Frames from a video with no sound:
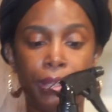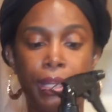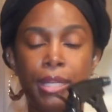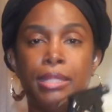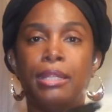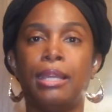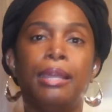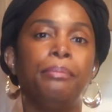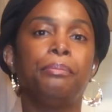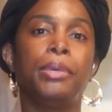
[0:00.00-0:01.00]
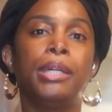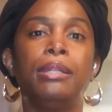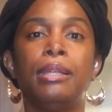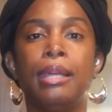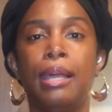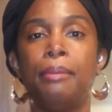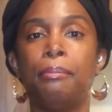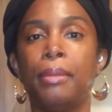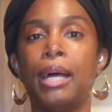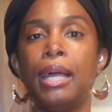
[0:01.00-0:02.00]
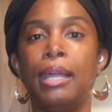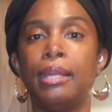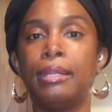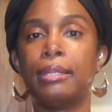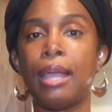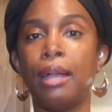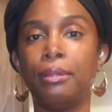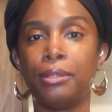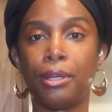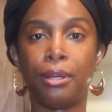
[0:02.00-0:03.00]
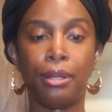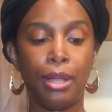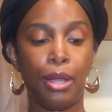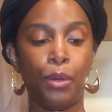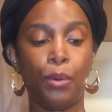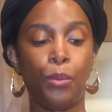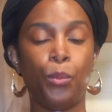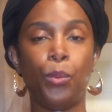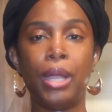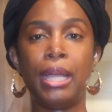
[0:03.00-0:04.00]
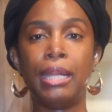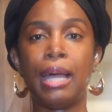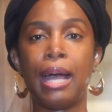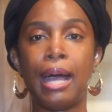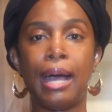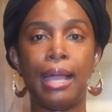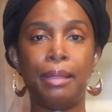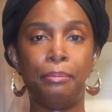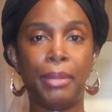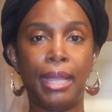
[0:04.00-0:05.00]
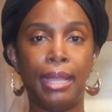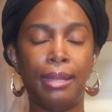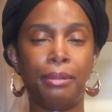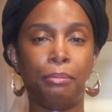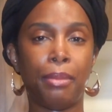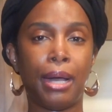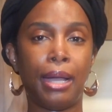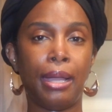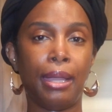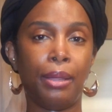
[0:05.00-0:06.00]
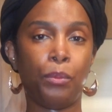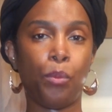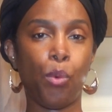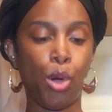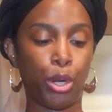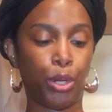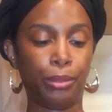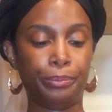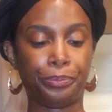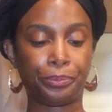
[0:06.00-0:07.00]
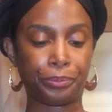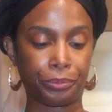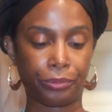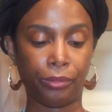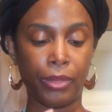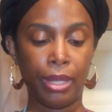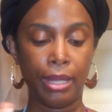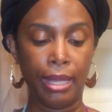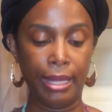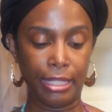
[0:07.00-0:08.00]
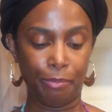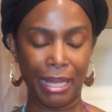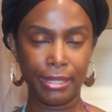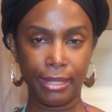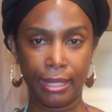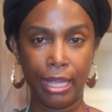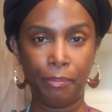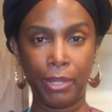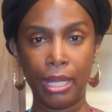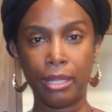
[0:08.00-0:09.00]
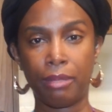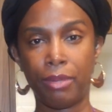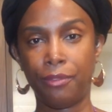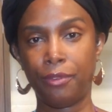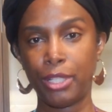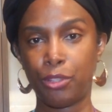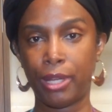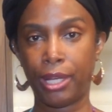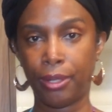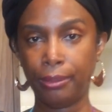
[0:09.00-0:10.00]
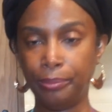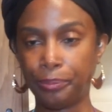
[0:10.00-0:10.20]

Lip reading: ladies. And I put in my calendar when I made my water. It's best to keep it in the refrigerator